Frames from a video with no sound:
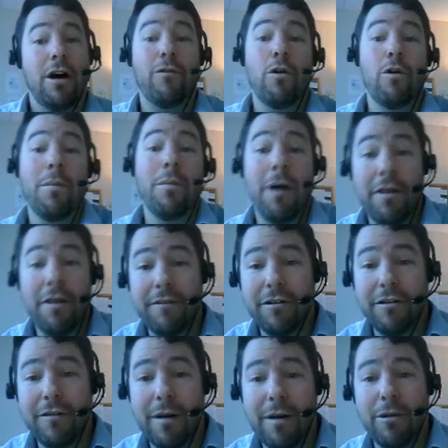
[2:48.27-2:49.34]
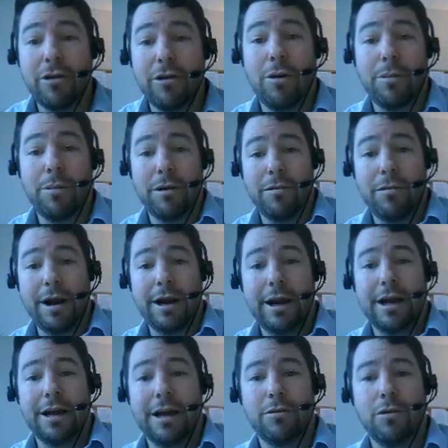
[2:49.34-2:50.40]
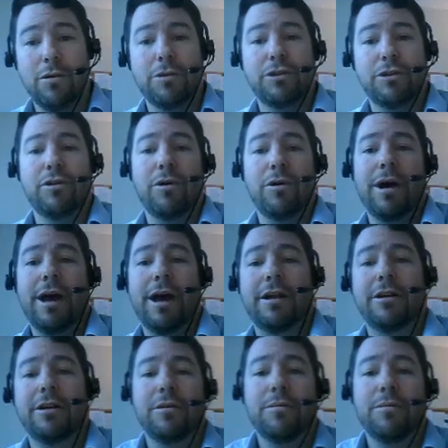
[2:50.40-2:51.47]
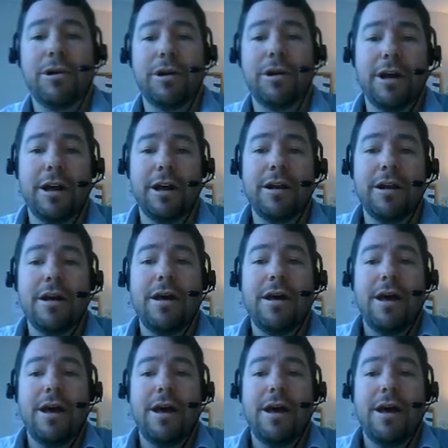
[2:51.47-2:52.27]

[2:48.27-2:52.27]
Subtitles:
for the month of November, you'll be running it. We'll just go ahead and you can put it in.